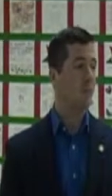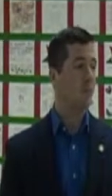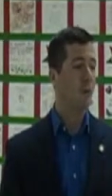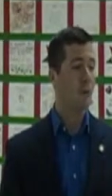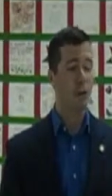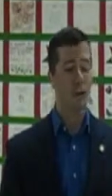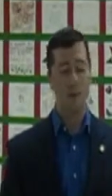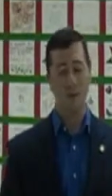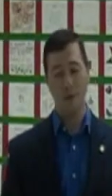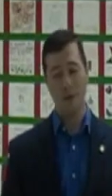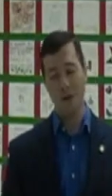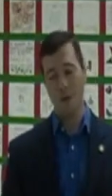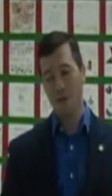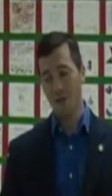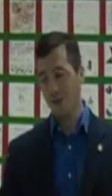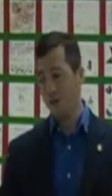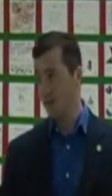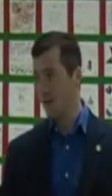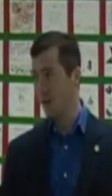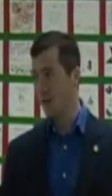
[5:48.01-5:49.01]
without a bit of
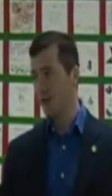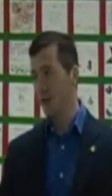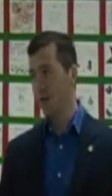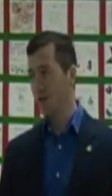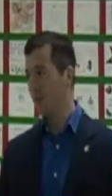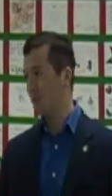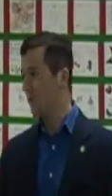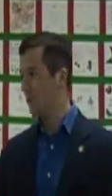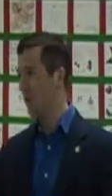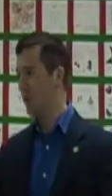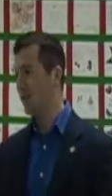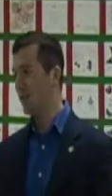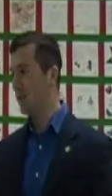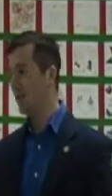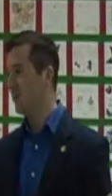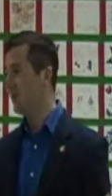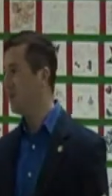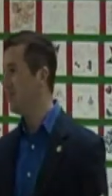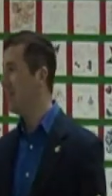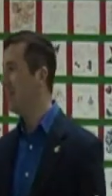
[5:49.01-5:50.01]
service delivery
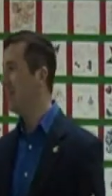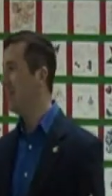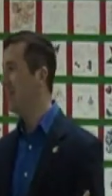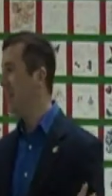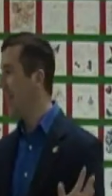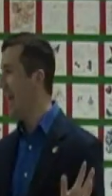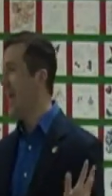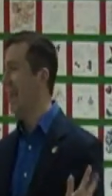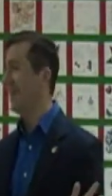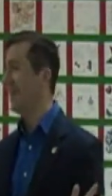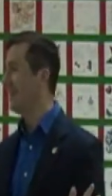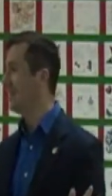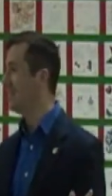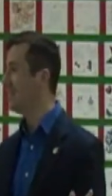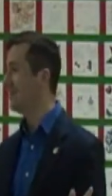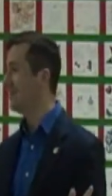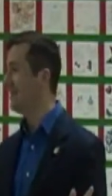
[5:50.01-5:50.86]
issue. I mean, they had it.